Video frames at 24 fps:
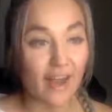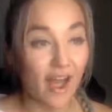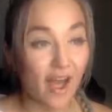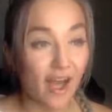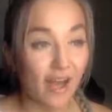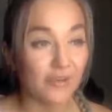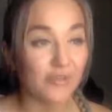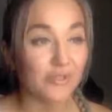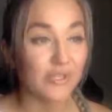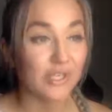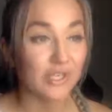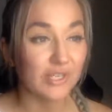
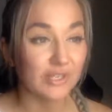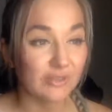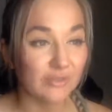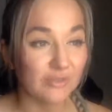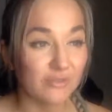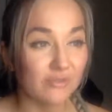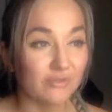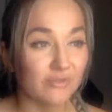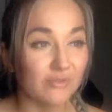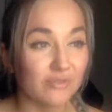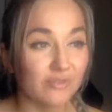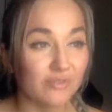How
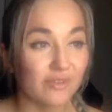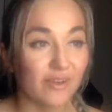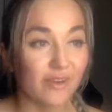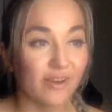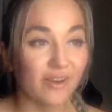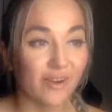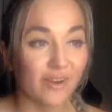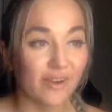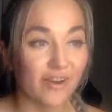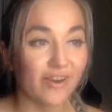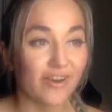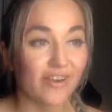soon
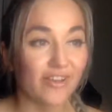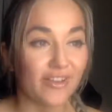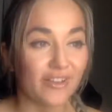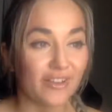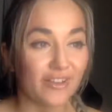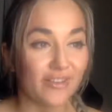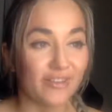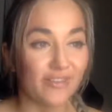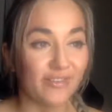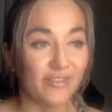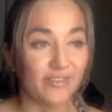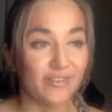are
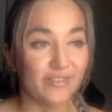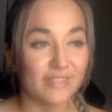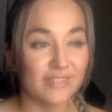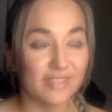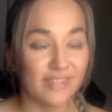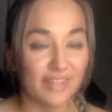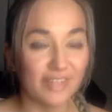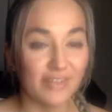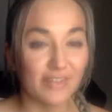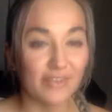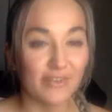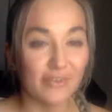you
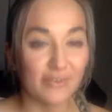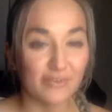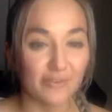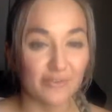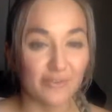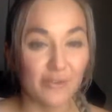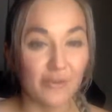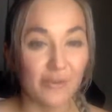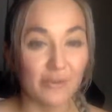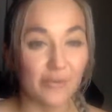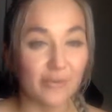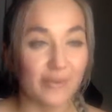taking your
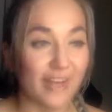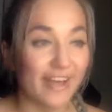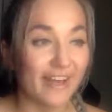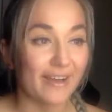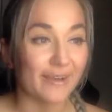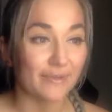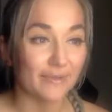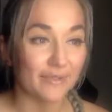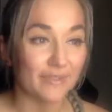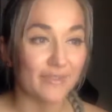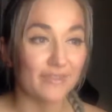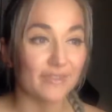phone
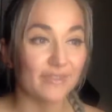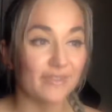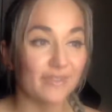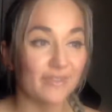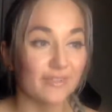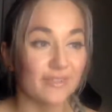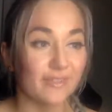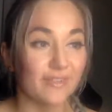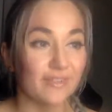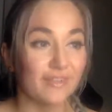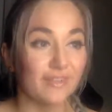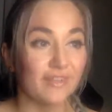out?
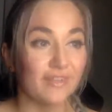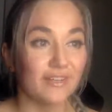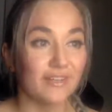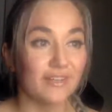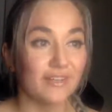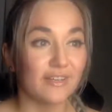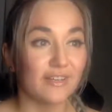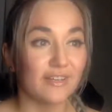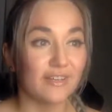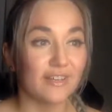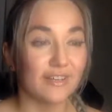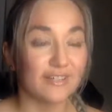
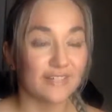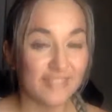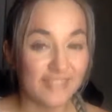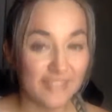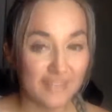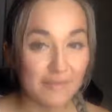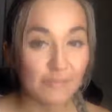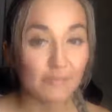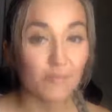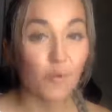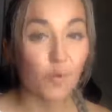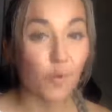At
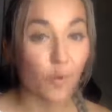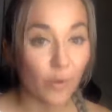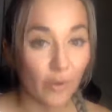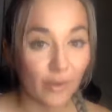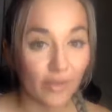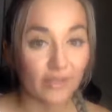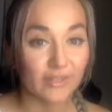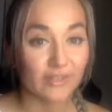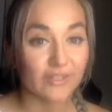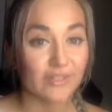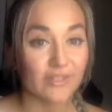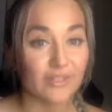some
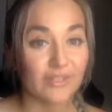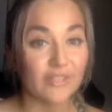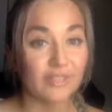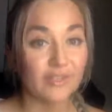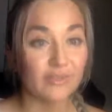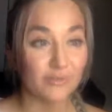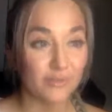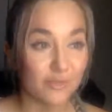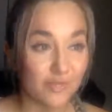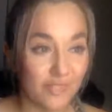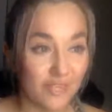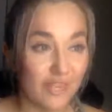point,
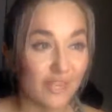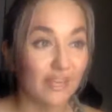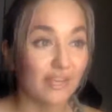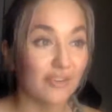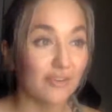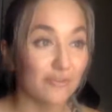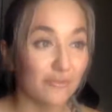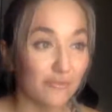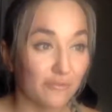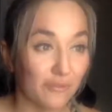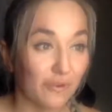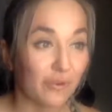you take
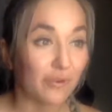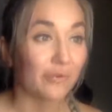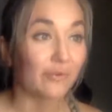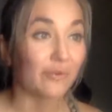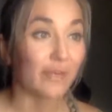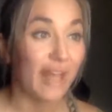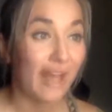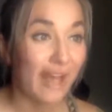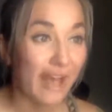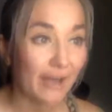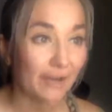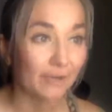your
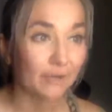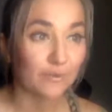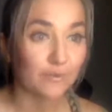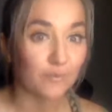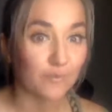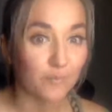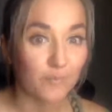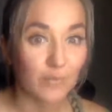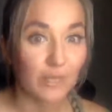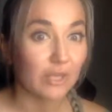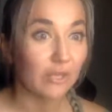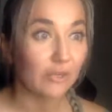phone out
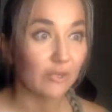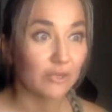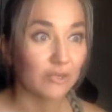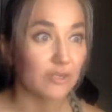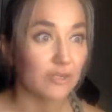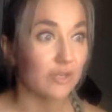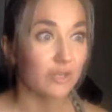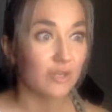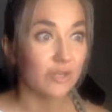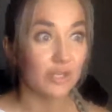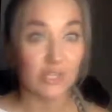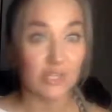because
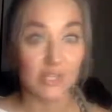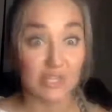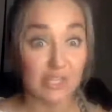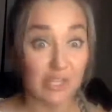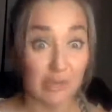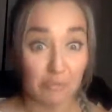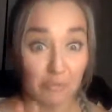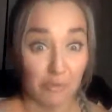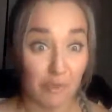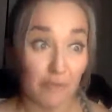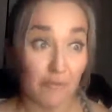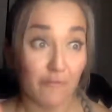there's
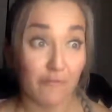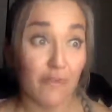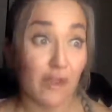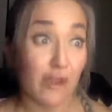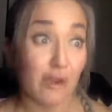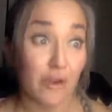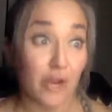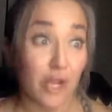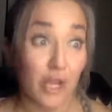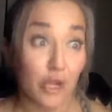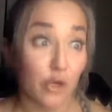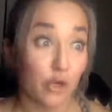something
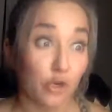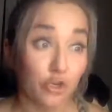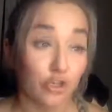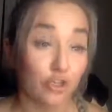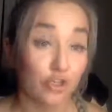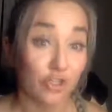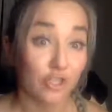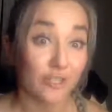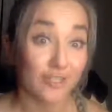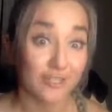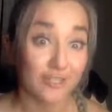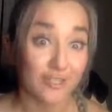very
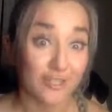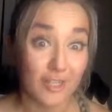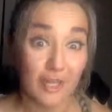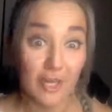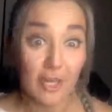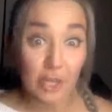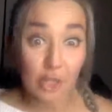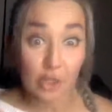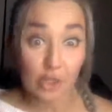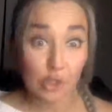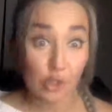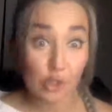urgent.
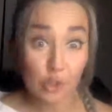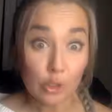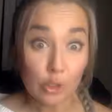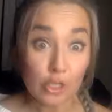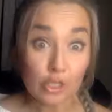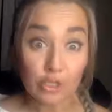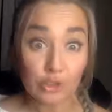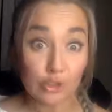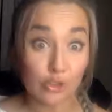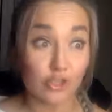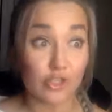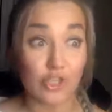You
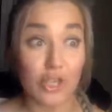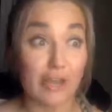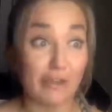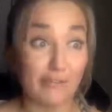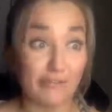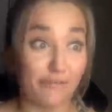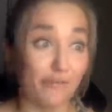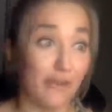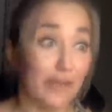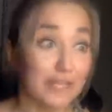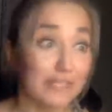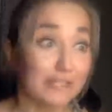need to check
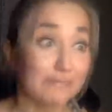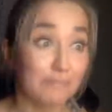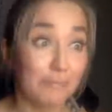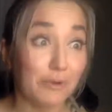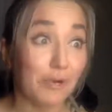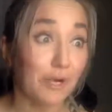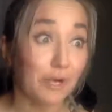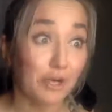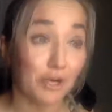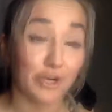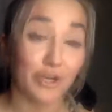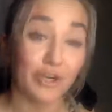
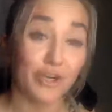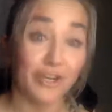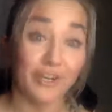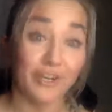Facebook.